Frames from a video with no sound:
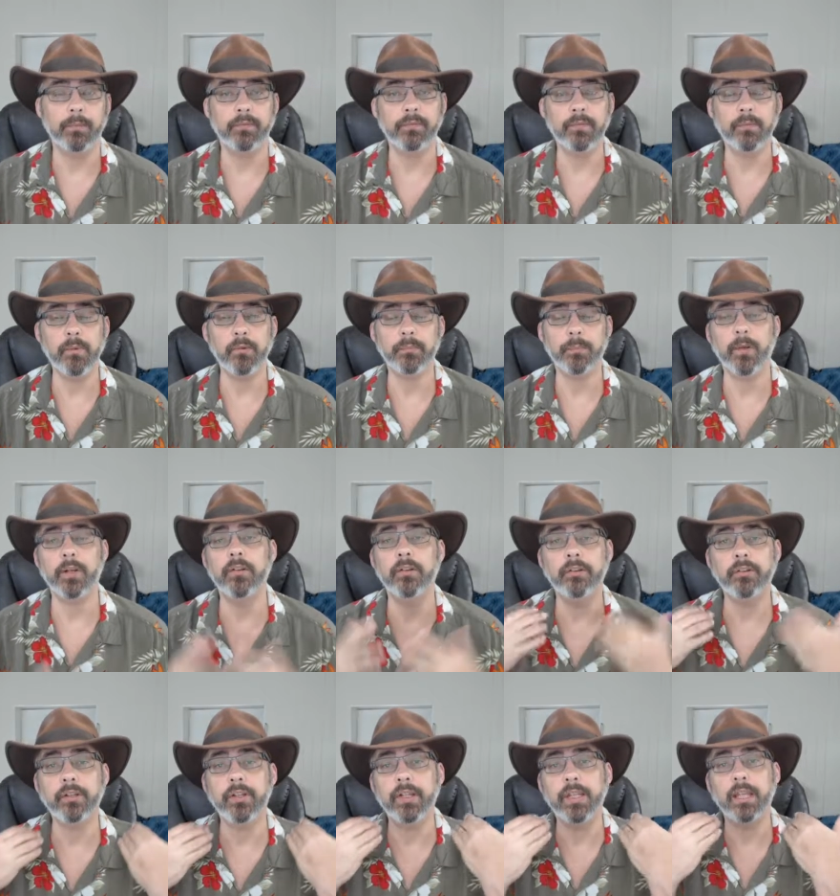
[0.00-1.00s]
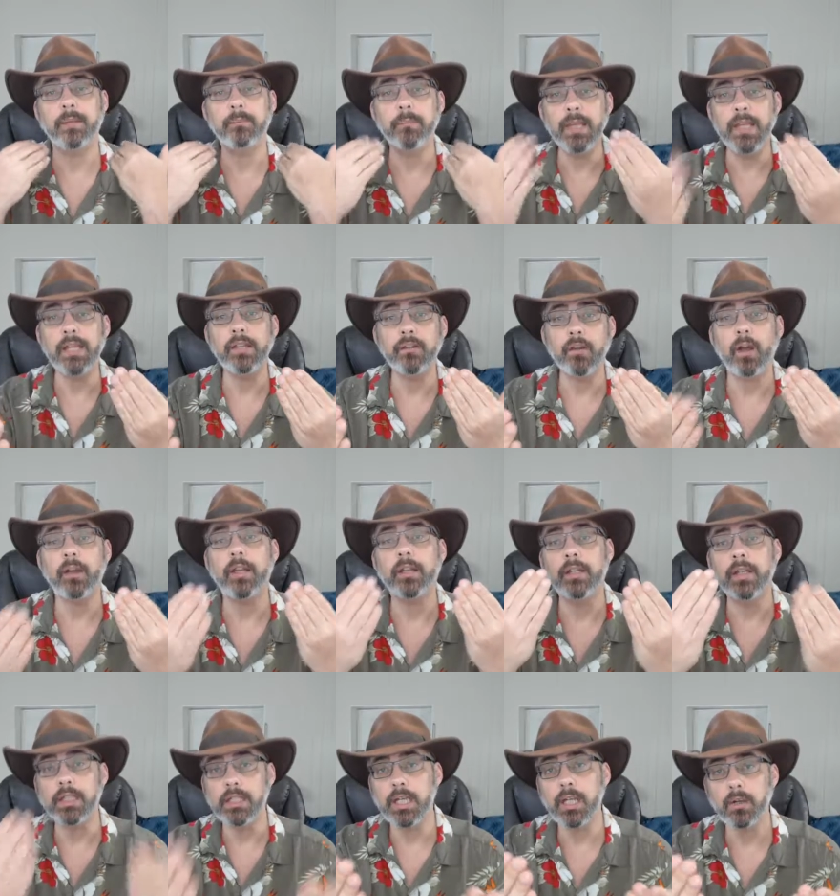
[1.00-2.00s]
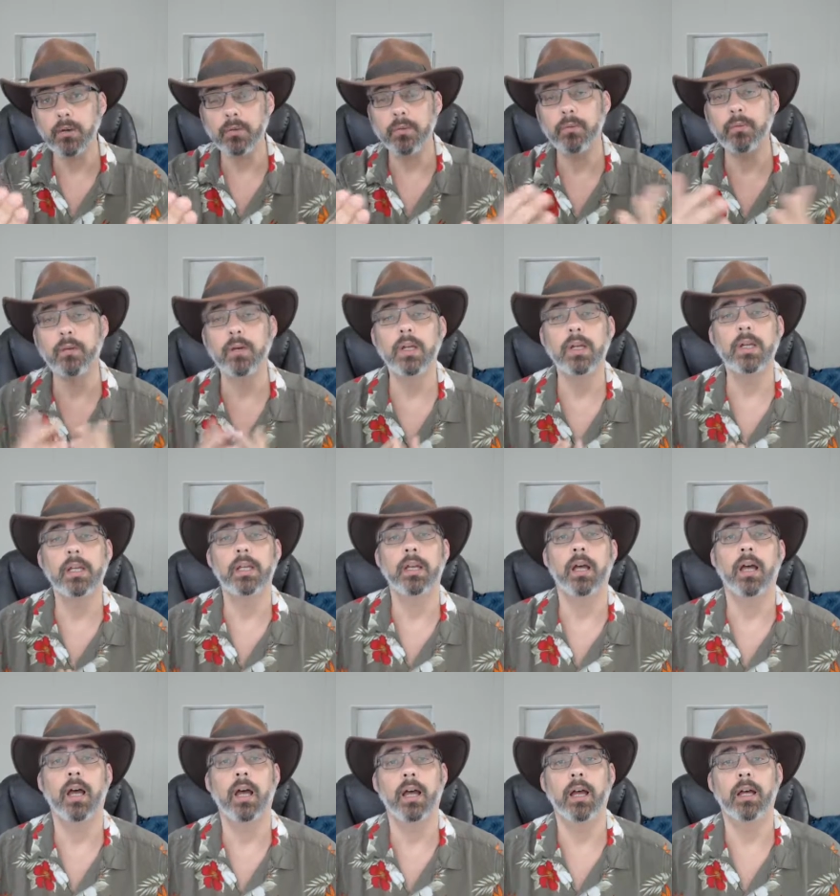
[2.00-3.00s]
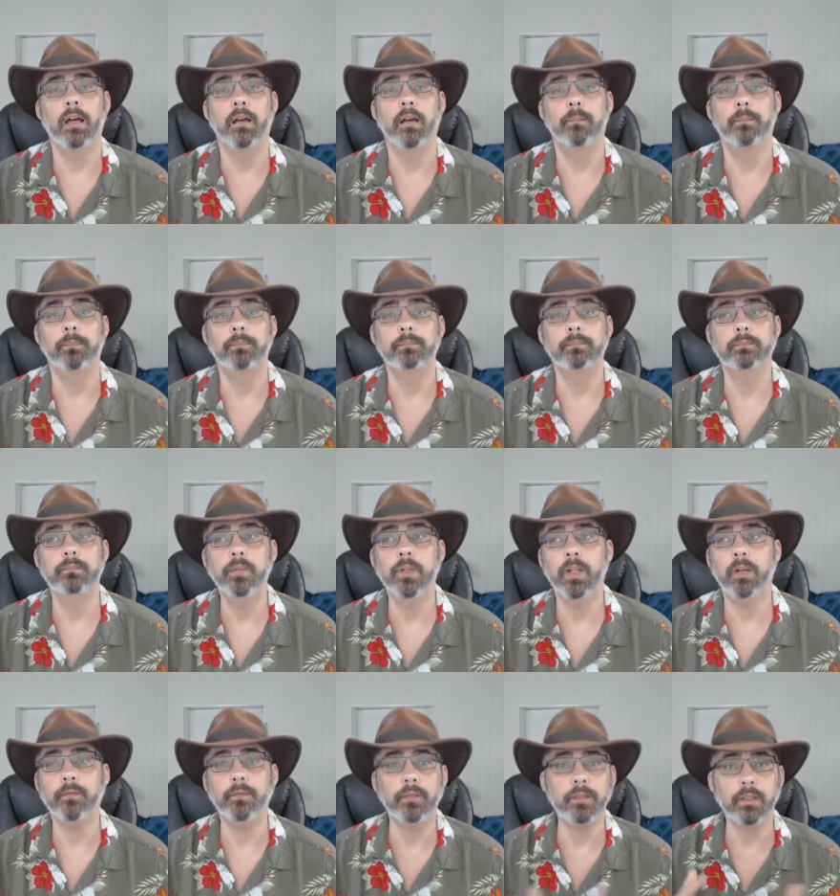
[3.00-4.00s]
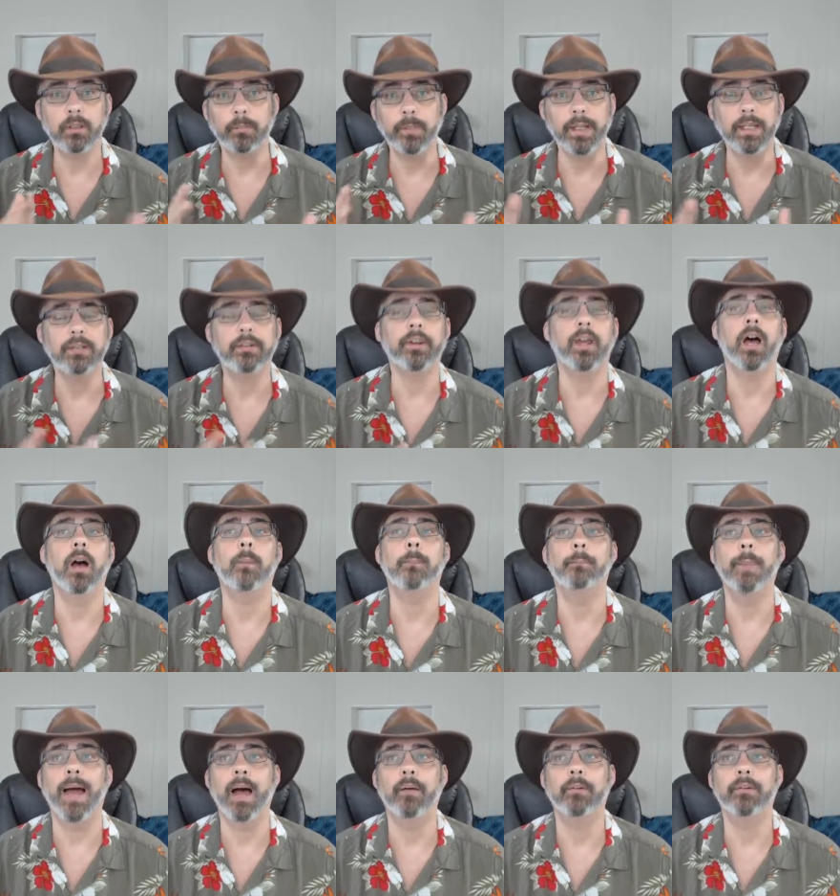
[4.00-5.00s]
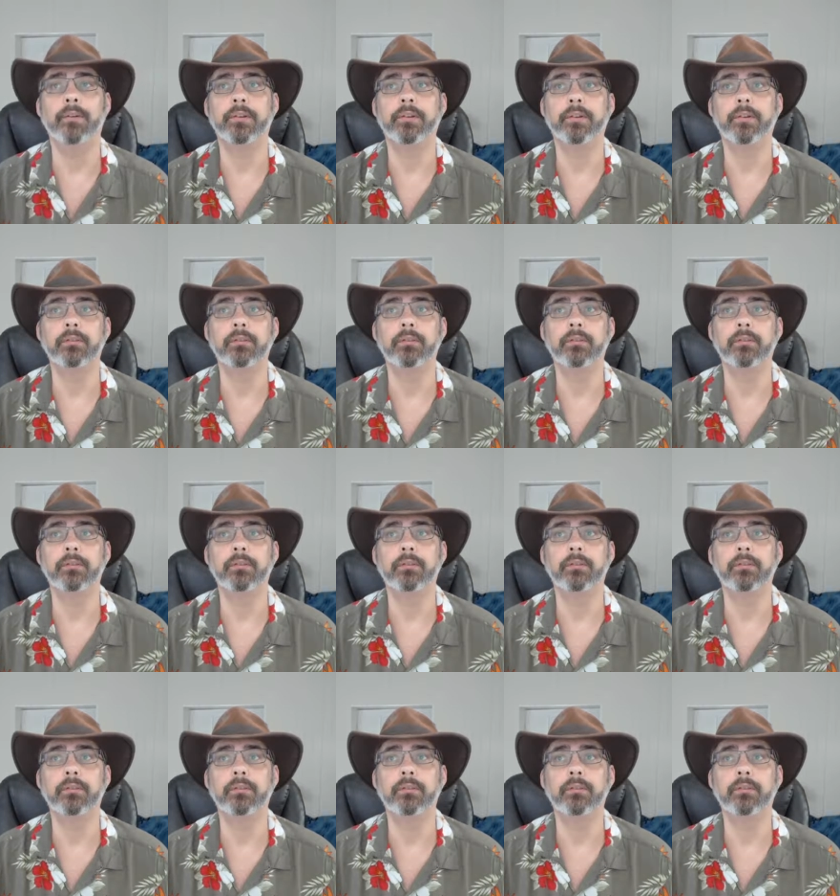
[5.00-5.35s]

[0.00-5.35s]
But for the most part, you're just going to get me talking to you, uh, you know, for a little bit about